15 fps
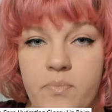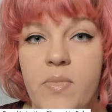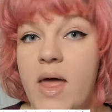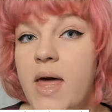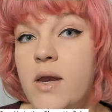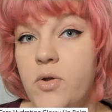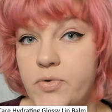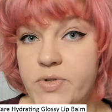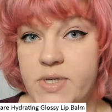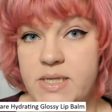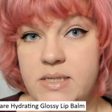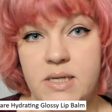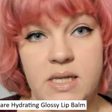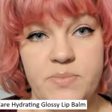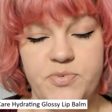and use it as
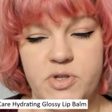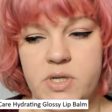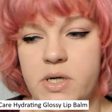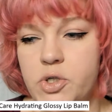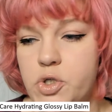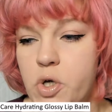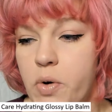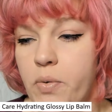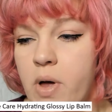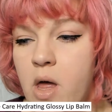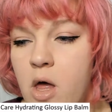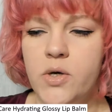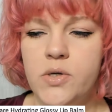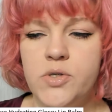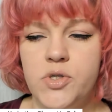a lipstick. So
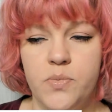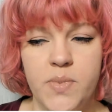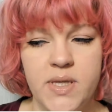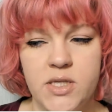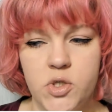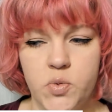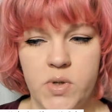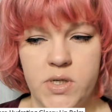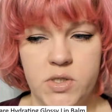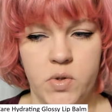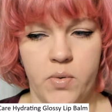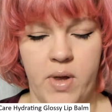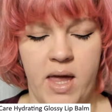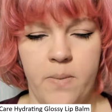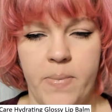to me this one is
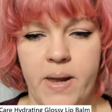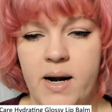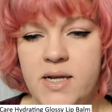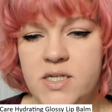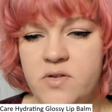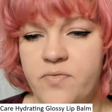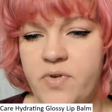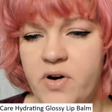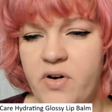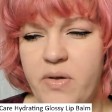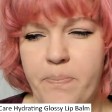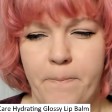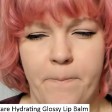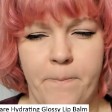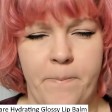okay, but it is very